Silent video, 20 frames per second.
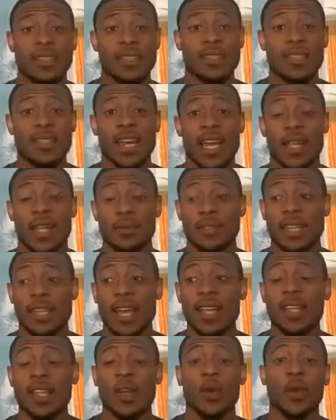Todd, it was
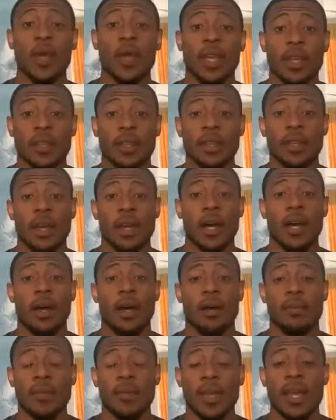kind of quick.
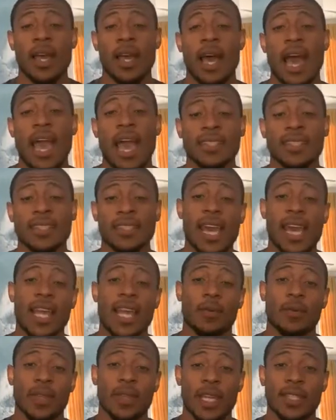I actually had
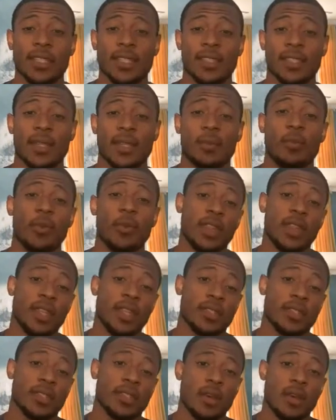a relationship with
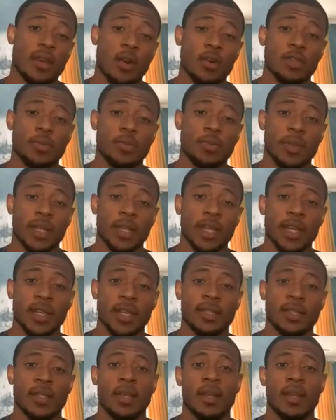this coach because